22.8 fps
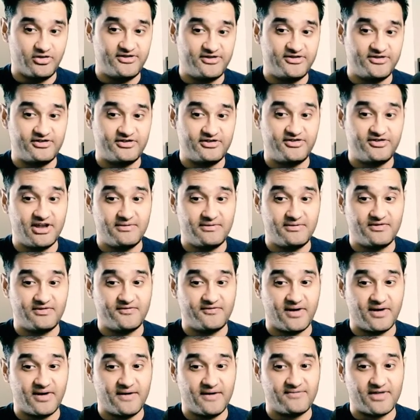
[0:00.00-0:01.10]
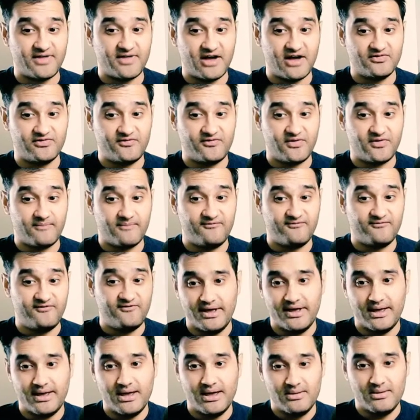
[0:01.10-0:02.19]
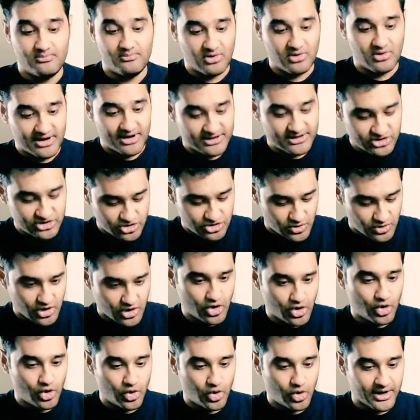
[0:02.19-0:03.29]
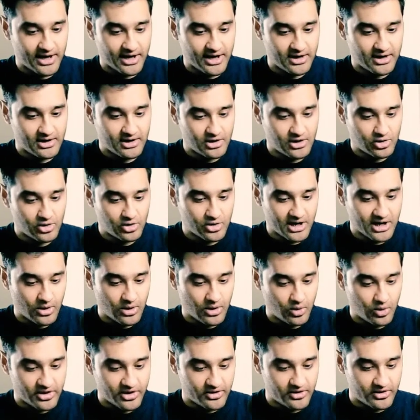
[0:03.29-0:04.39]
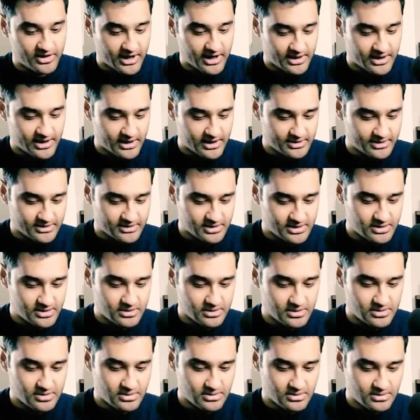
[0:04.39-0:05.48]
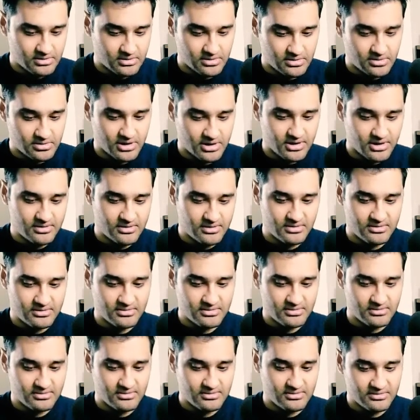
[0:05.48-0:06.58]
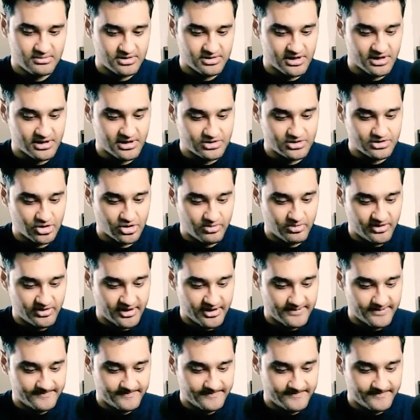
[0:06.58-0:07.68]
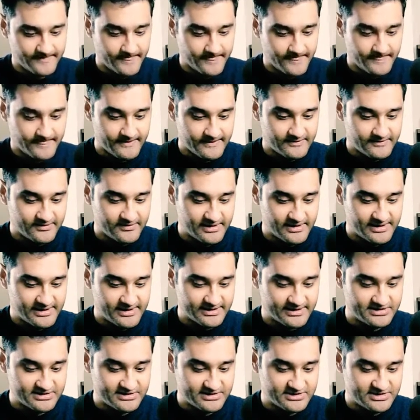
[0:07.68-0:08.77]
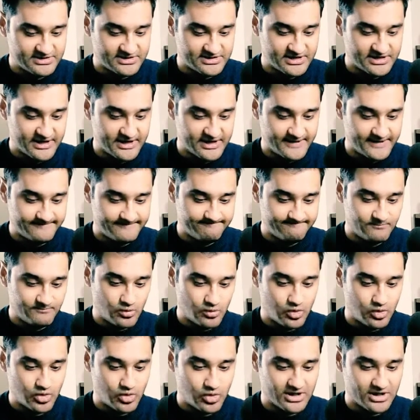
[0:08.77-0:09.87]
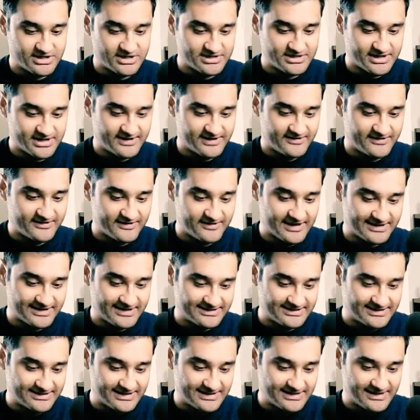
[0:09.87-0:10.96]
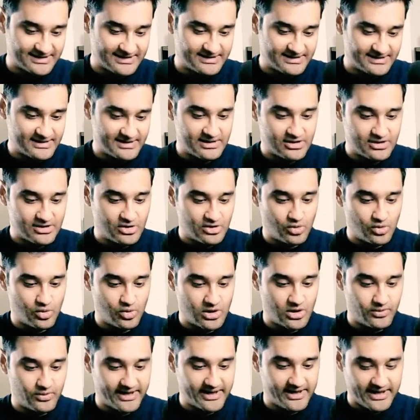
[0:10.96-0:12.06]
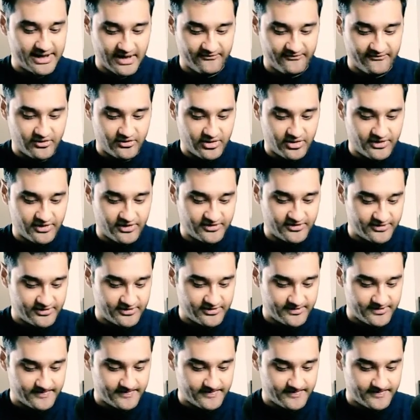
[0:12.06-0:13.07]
This is a Series 5000 from Philips, but let's do a quick look at what you get in it. Okay, don't need to open that. So let's see what exactly will we get for this.